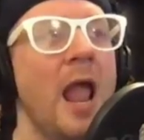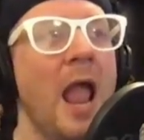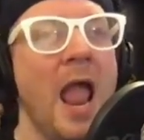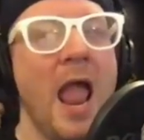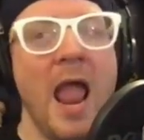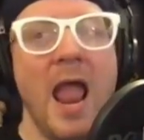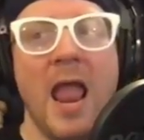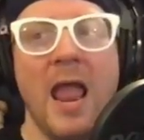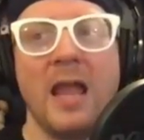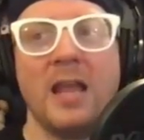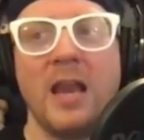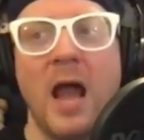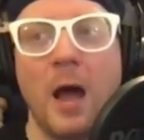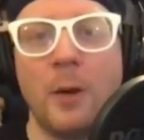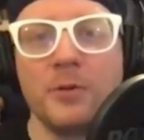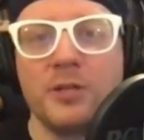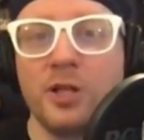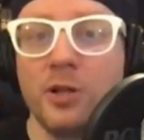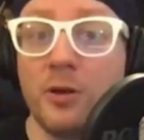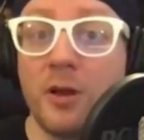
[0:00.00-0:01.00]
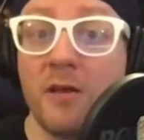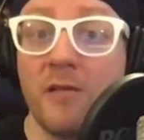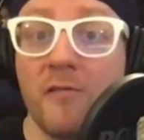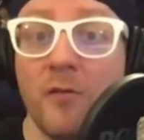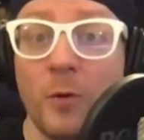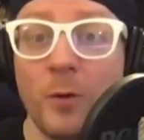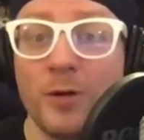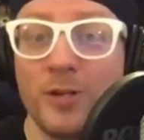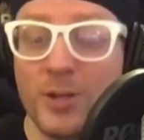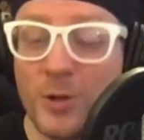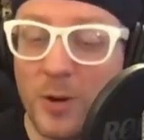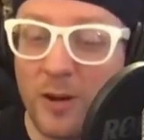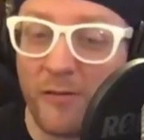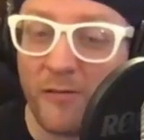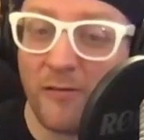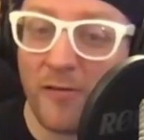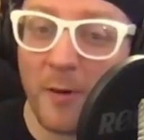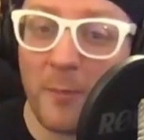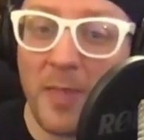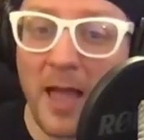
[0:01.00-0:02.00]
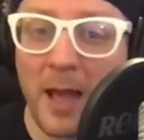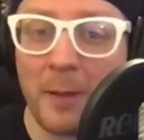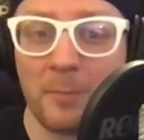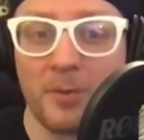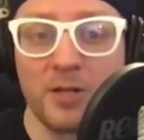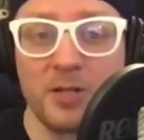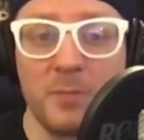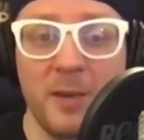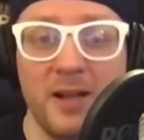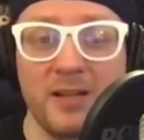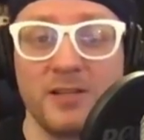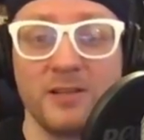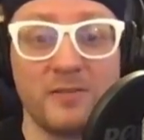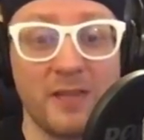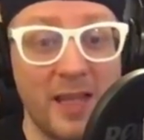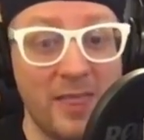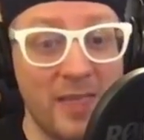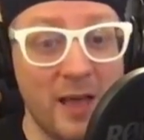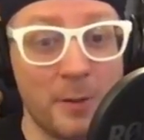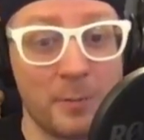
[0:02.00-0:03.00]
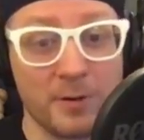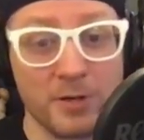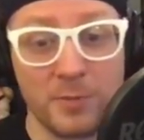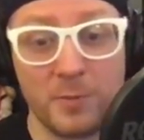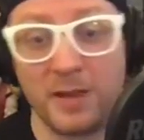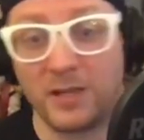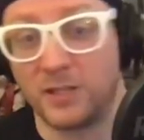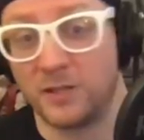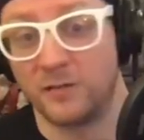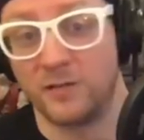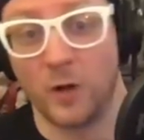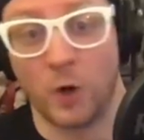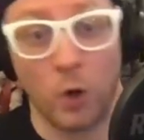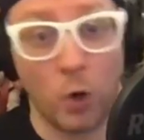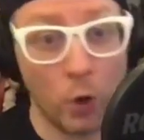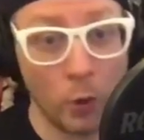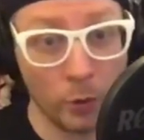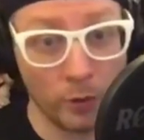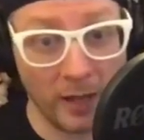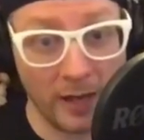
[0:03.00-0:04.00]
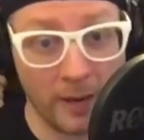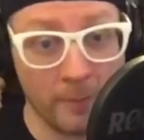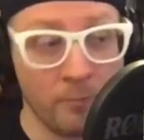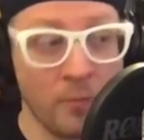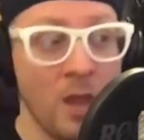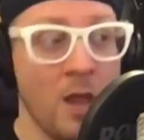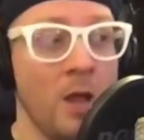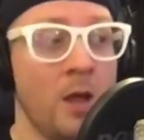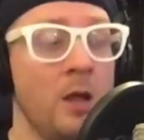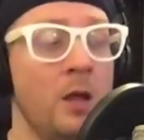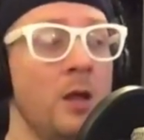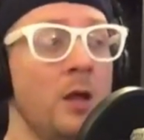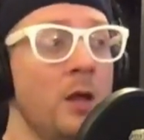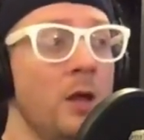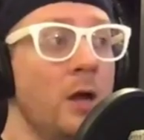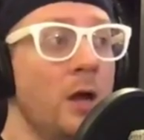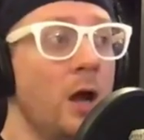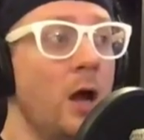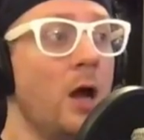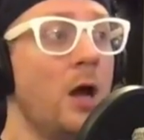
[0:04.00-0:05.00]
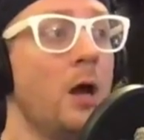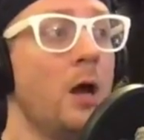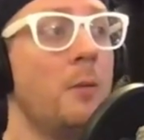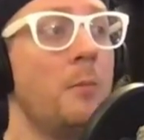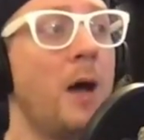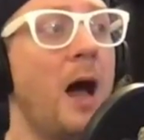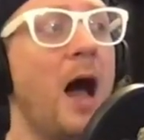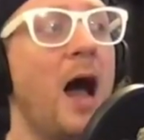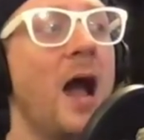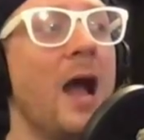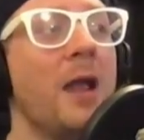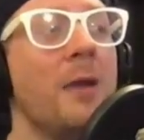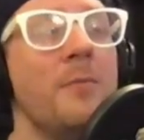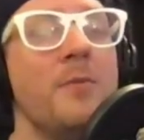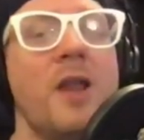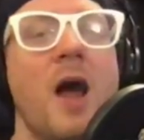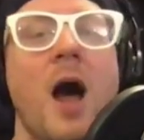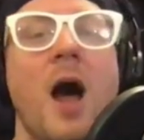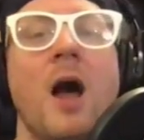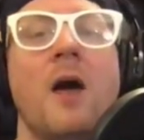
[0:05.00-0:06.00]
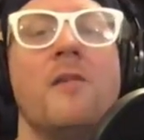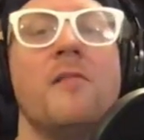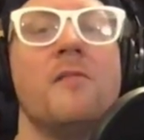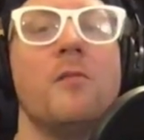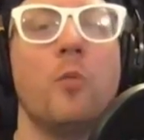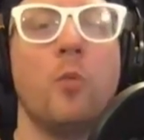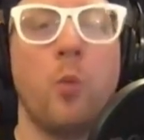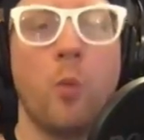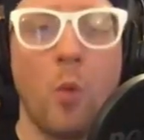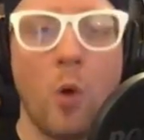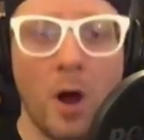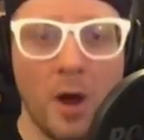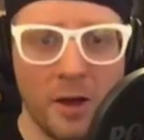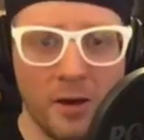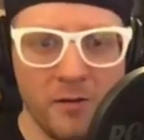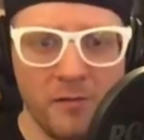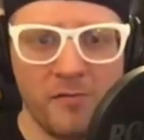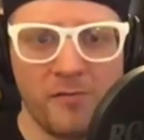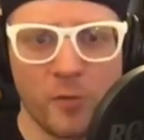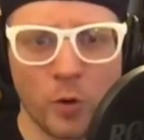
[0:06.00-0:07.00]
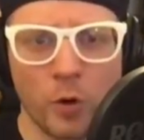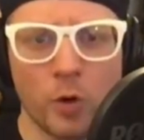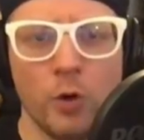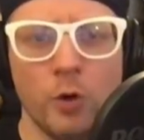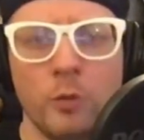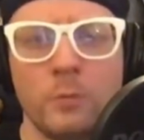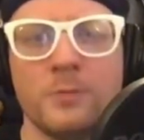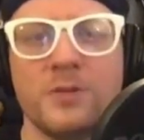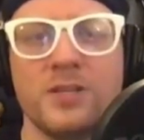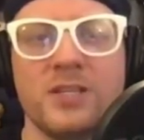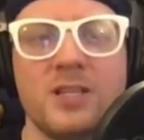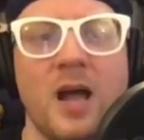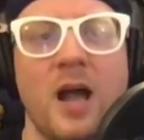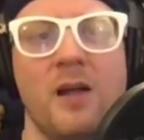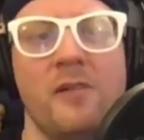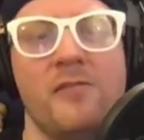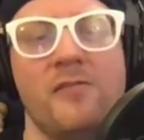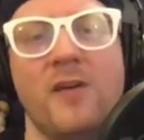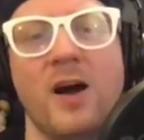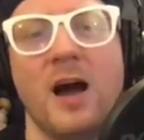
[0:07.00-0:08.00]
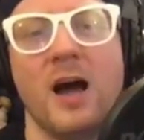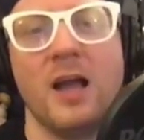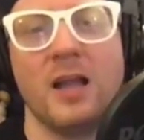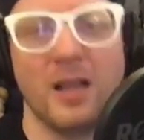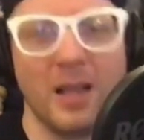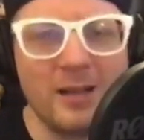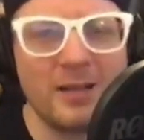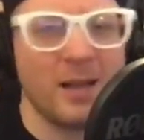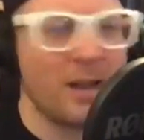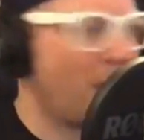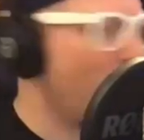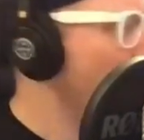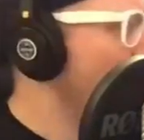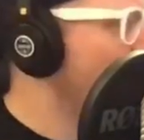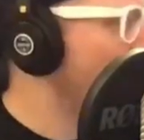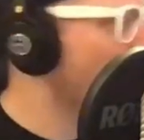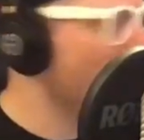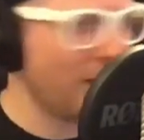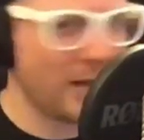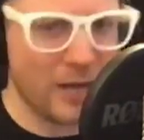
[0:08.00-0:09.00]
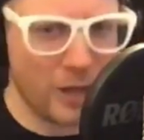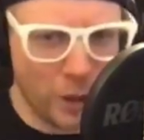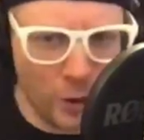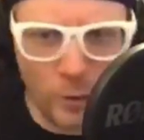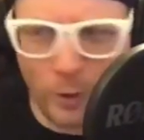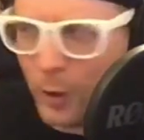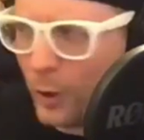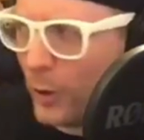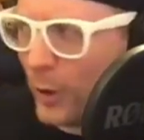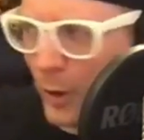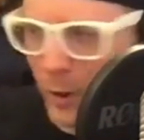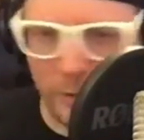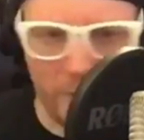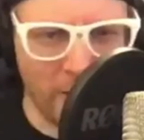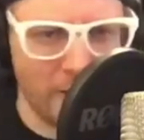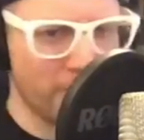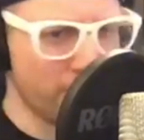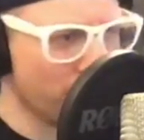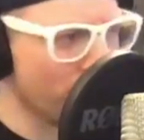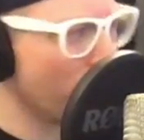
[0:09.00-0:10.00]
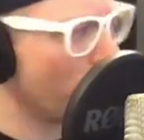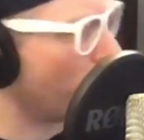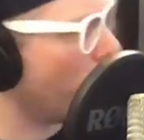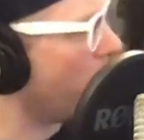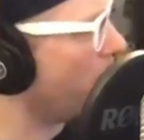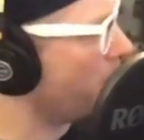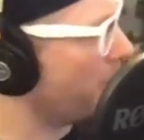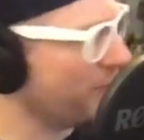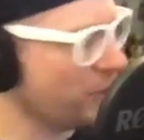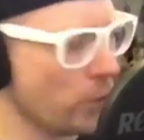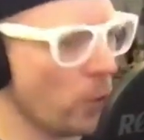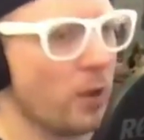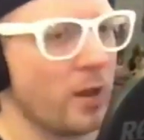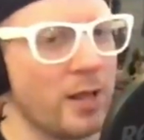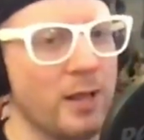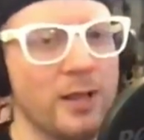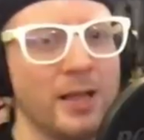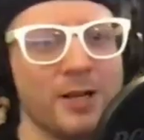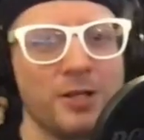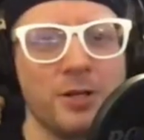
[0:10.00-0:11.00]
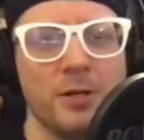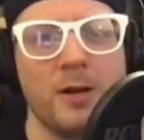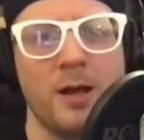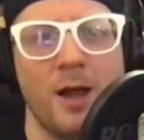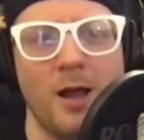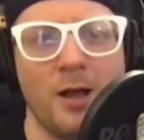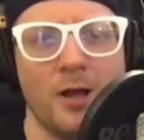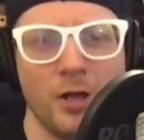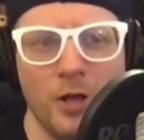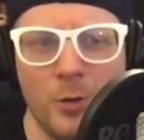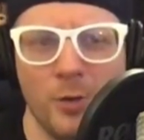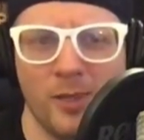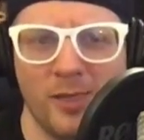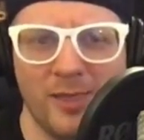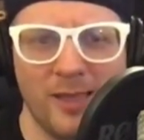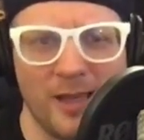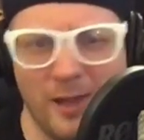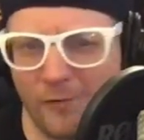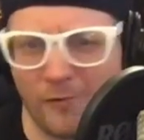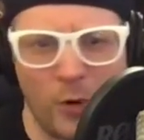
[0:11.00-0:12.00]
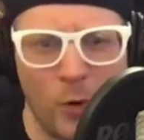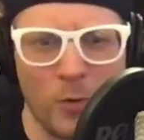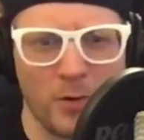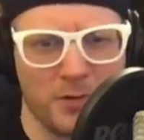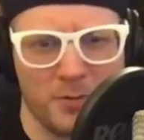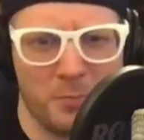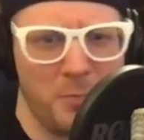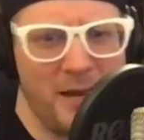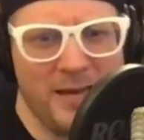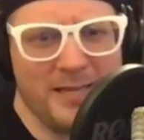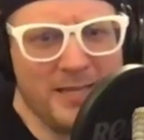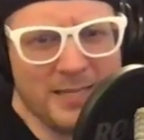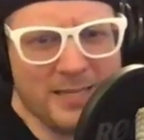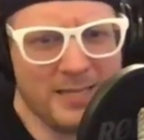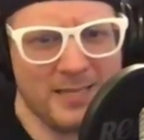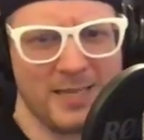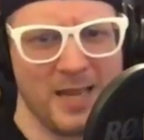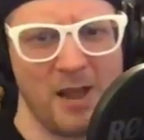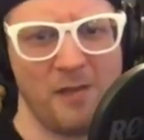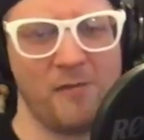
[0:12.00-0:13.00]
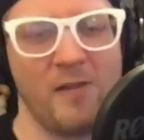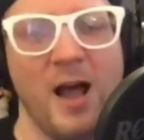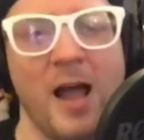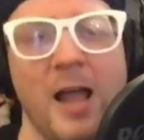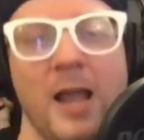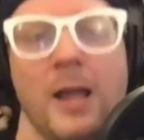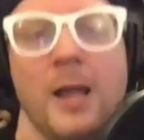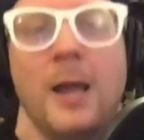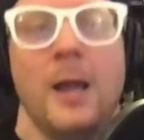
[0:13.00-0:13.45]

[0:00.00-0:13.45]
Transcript: And I was looking forward to it from that perspective and that perspective only. I'm not one for whom sci-fi, I mean, like, you look around at my toy collection, you would think, of course, Mike's into sci-fi.